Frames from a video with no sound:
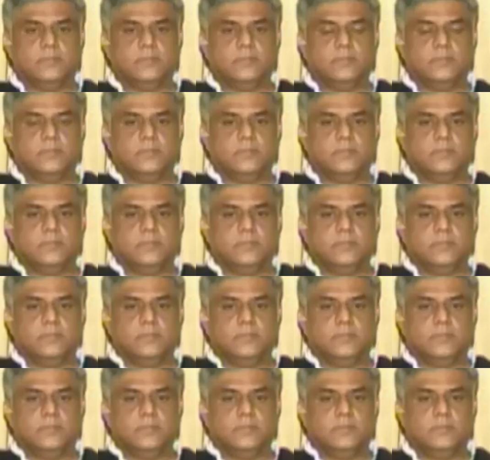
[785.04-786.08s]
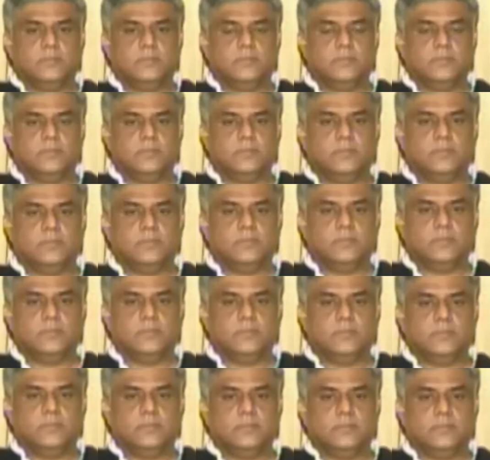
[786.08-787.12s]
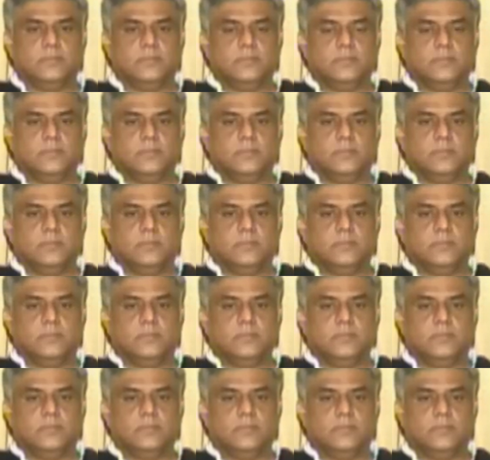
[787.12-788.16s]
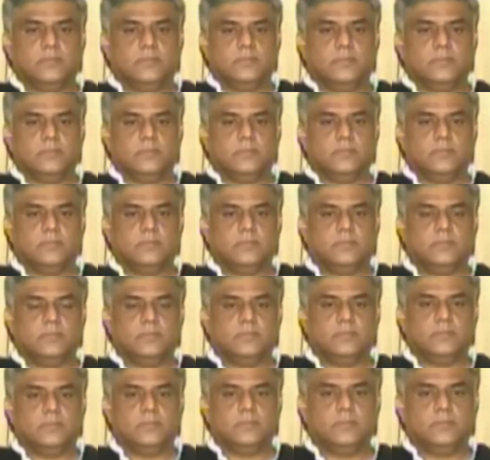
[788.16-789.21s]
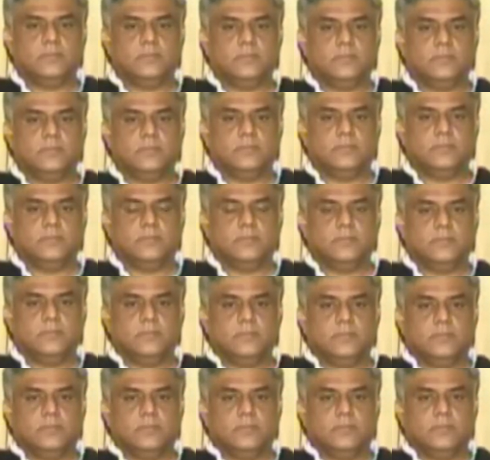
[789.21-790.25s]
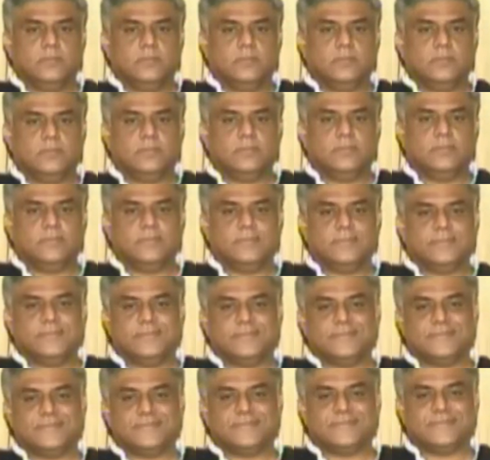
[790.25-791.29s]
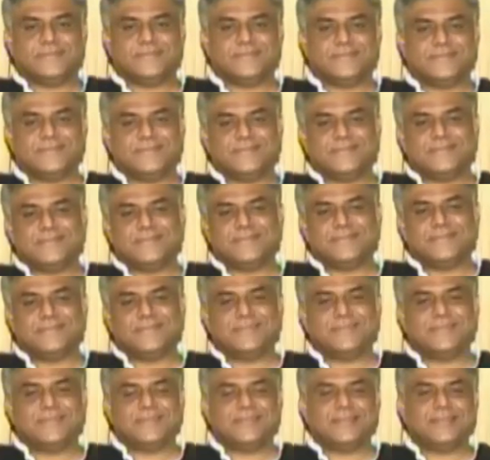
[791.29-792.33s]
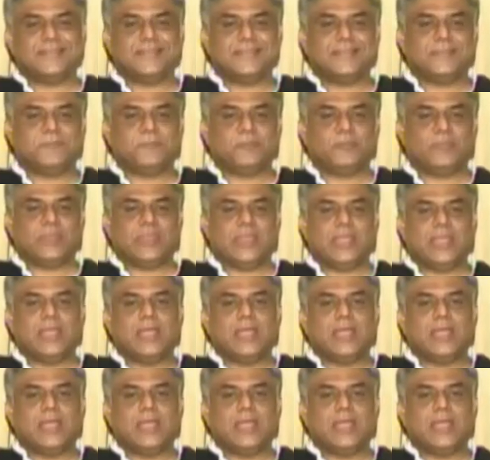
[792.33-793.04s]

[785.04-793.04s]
The person shown says nothing.